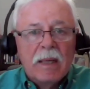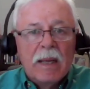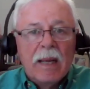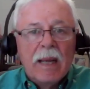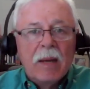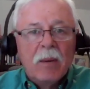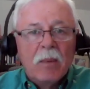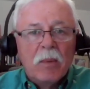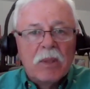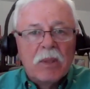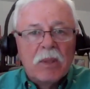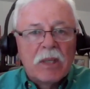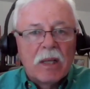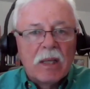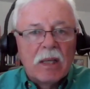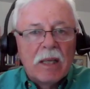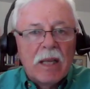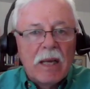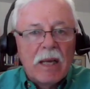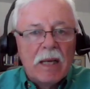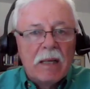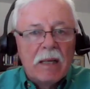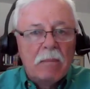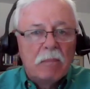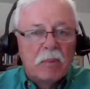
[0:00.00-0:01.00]
It was a
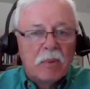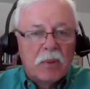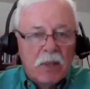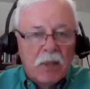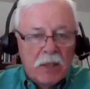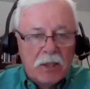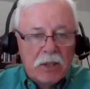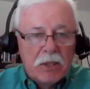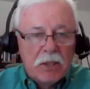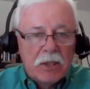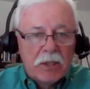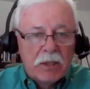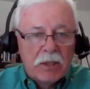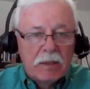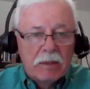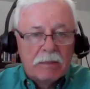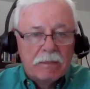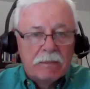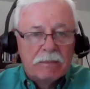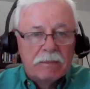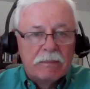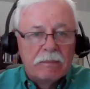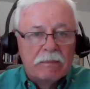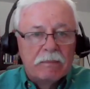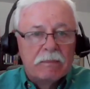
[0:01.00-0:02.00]
land bridge
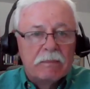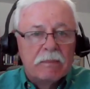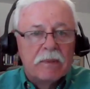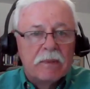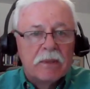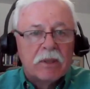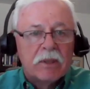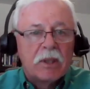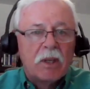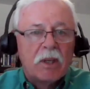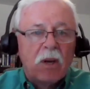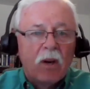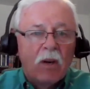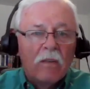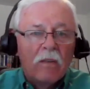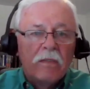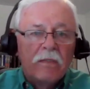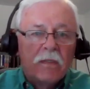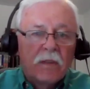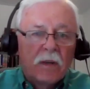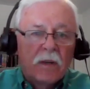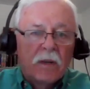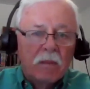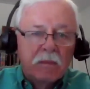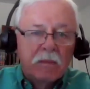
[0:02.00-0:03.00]
to go
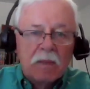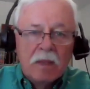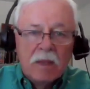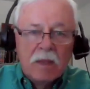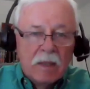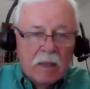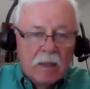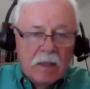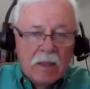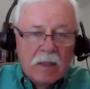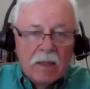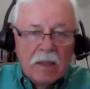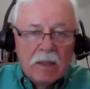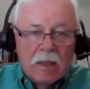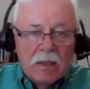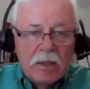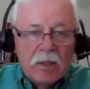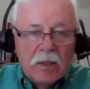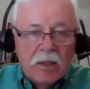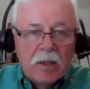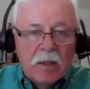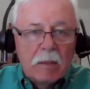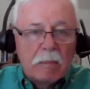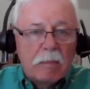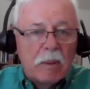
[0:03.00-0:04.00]
from
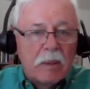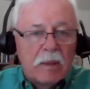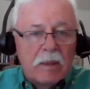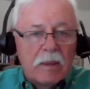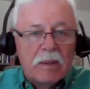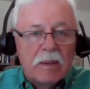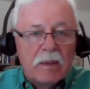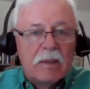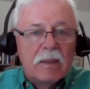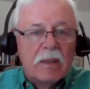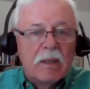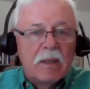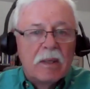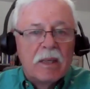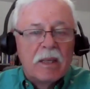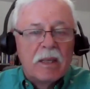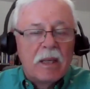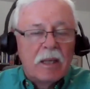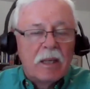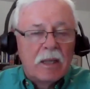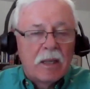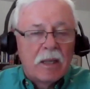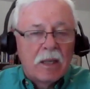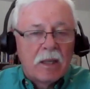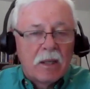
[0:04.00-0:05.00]
Europe
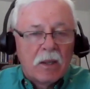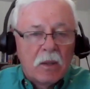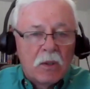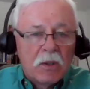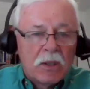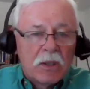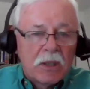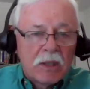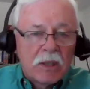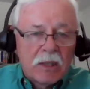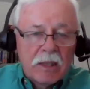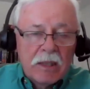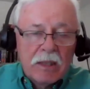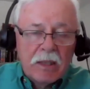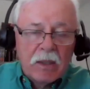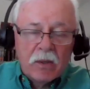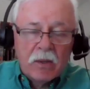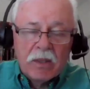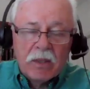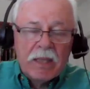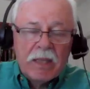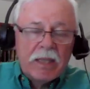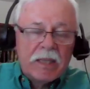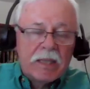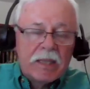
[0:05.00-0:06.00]
closely
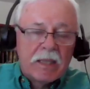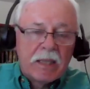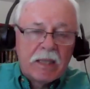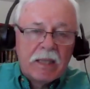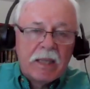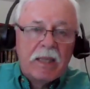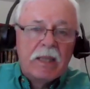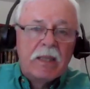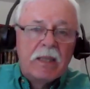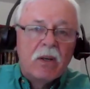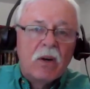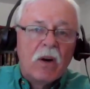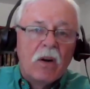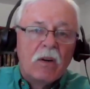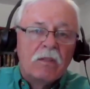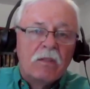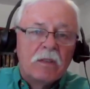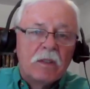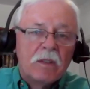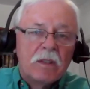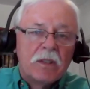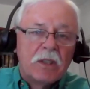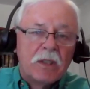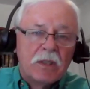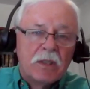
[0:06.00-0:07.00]
or easily
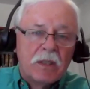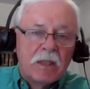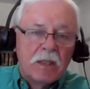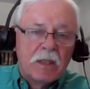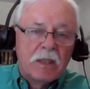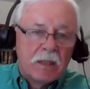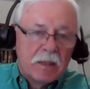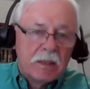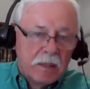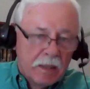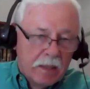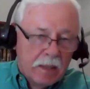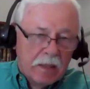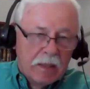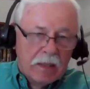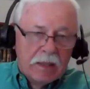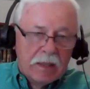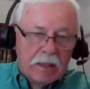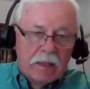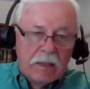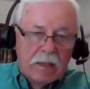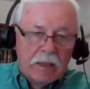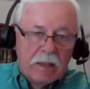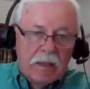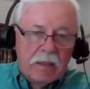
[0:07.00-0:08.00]
over to the
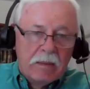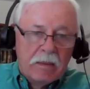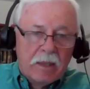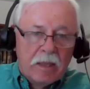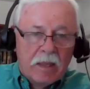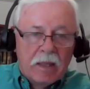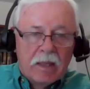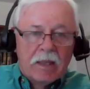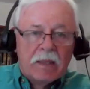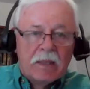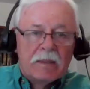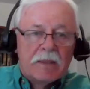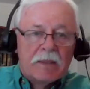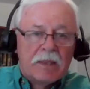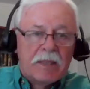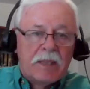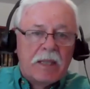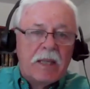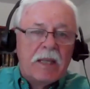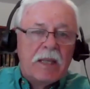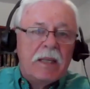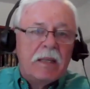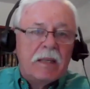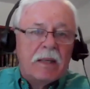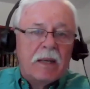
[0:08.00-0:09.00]
the uh,
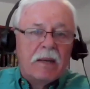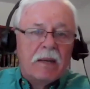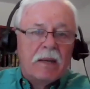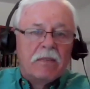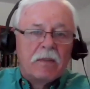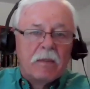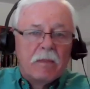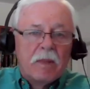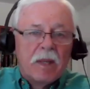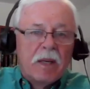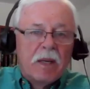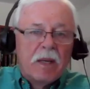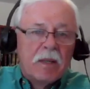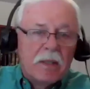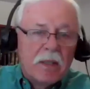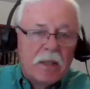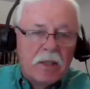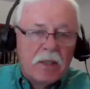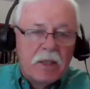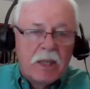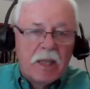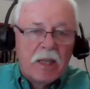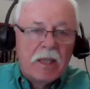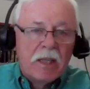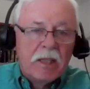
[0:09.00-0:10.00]
sea, and from there
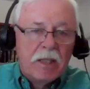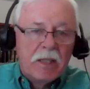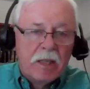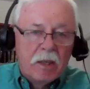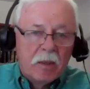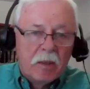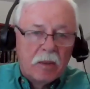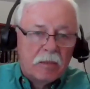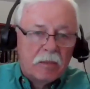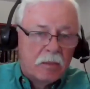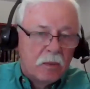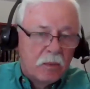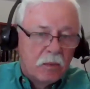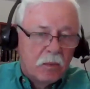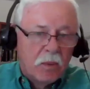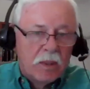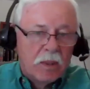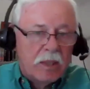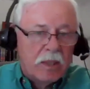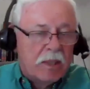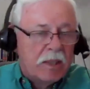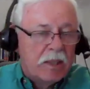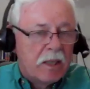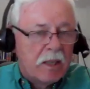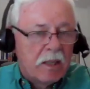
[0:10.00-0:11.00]
into India, where
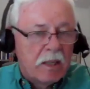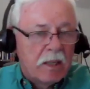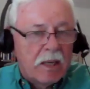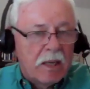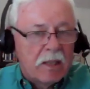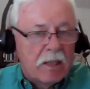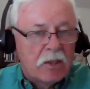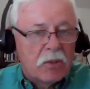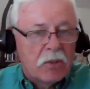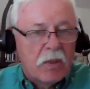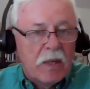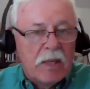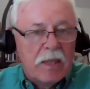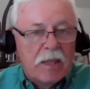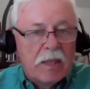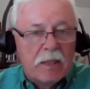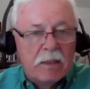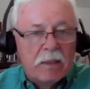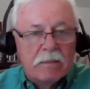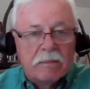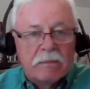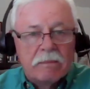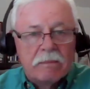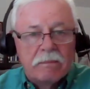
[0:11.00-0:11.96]
they did a lot of trading.